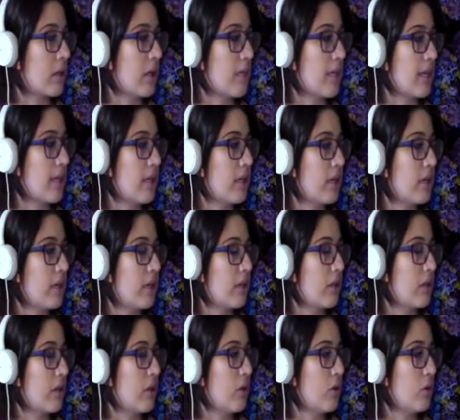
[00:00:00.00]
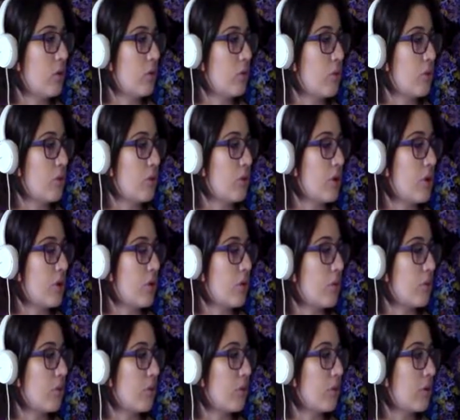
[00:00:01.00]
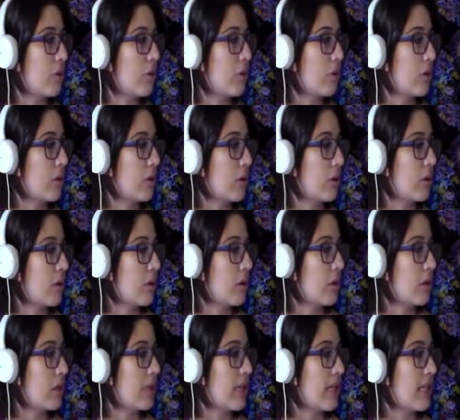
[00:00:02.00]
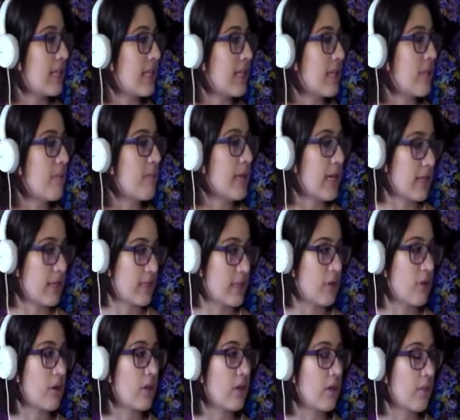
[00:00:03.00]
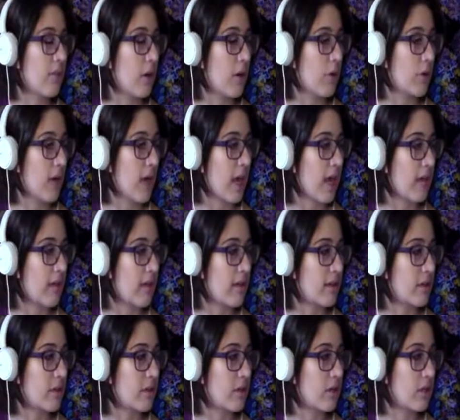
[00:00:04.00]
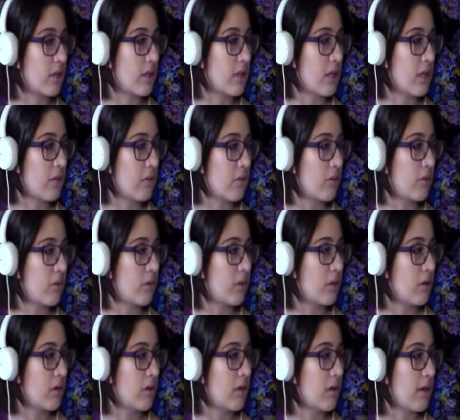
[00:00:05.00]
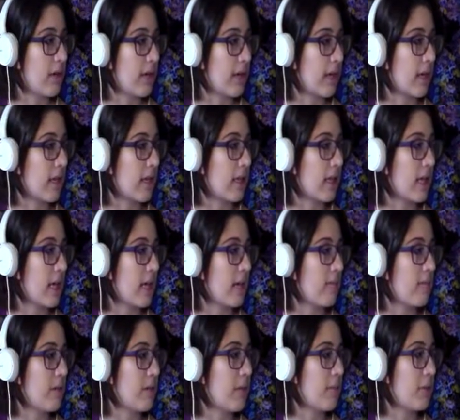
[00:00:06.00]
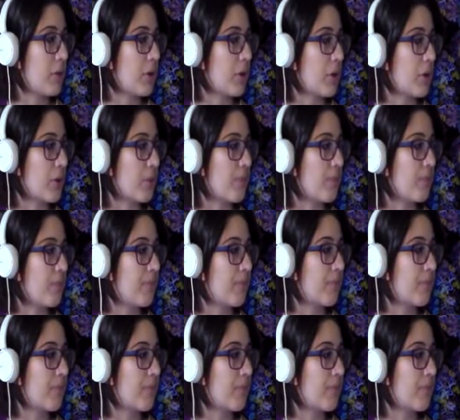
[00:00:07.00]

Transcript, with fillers: Come on. Oh, no. Did I take them? Yes, I took them. Okay, that's good to know. Now I can climb up her.